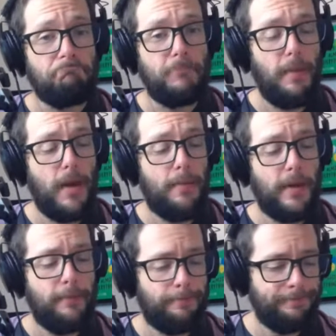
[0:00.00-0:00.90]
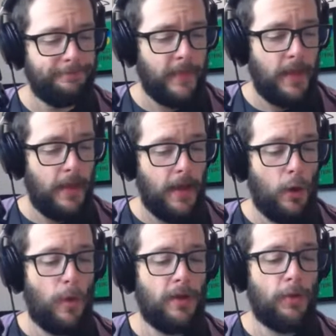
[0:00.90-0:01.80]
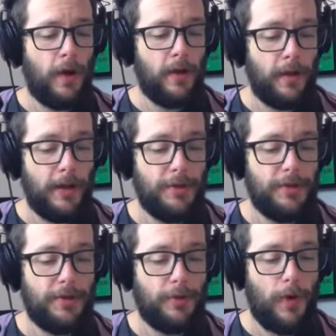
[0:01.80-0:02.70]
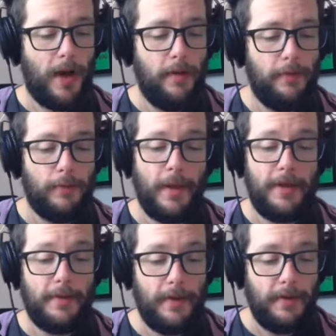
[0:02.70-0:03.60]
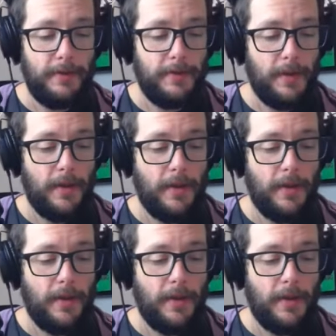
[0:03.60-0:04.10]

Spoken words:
It may be. And when the recollection is derived from like things,